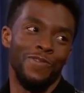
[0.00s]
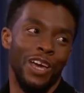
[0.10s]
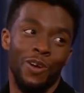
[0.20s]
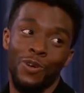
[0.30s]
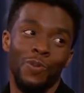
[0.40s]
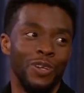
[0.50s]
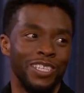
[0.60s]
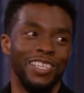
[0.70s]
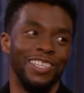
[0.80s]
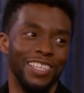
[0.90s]
I don't know what
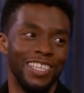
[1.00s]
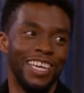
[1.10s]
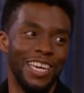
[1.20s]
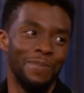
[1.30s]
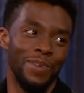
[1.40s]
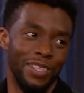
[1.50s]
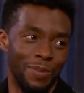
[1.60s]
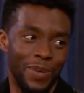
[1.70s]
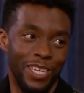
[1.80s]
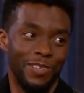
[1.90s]
it's going to look like, but
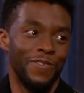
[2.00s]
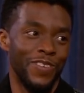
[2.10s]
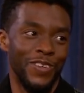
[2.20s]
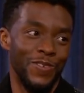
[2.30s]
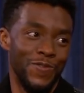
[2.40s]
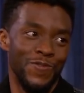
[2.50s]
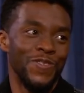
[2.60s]
they make it to fit you.